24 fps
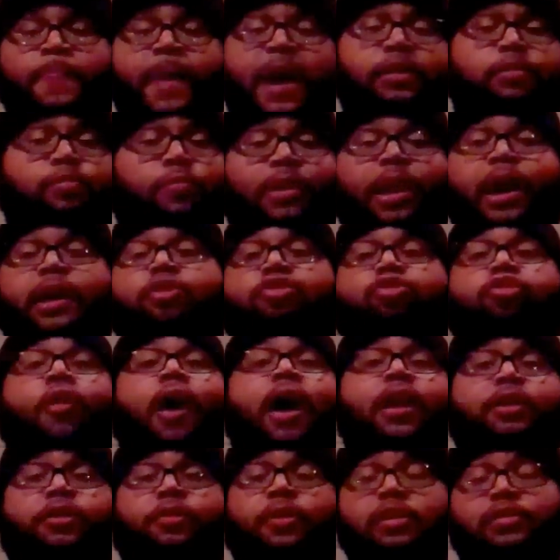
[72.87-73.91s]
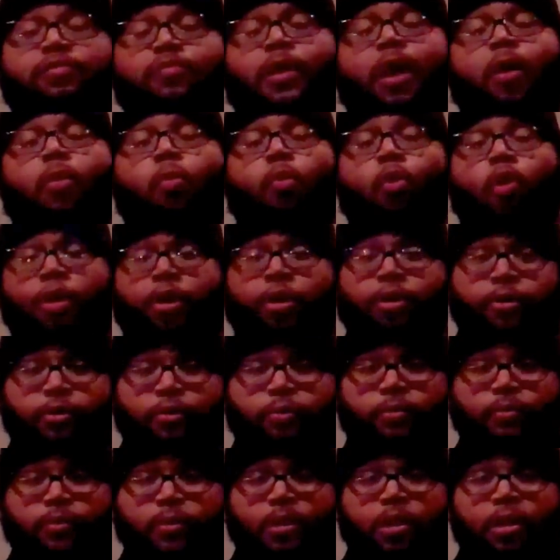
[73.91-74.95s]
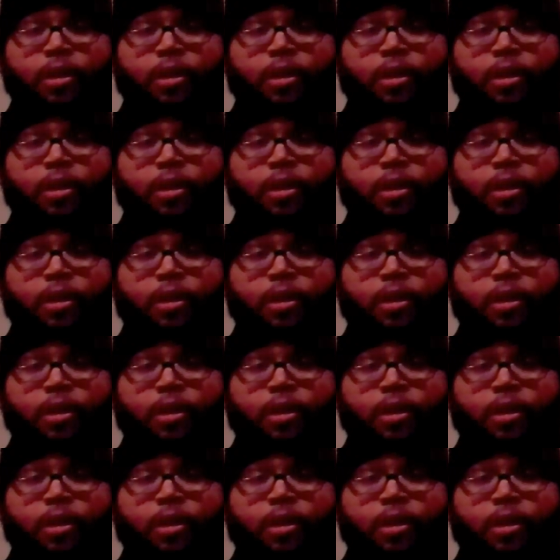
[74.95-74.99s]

That's what I try to do. That's what I want to do.